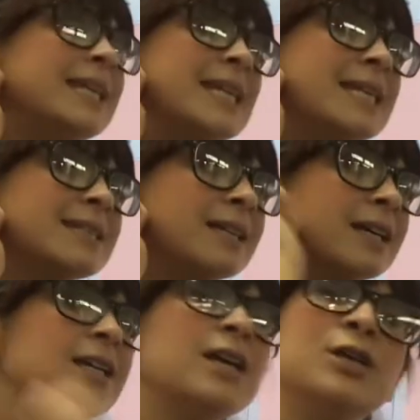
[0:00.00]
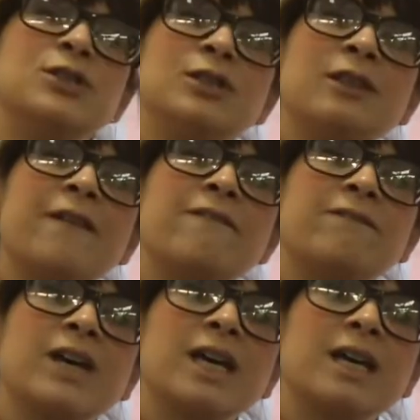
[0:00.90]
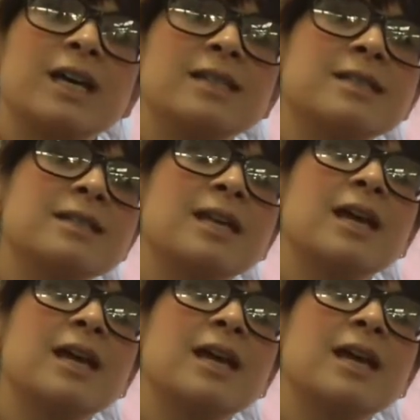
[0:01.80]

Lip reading: listen to the first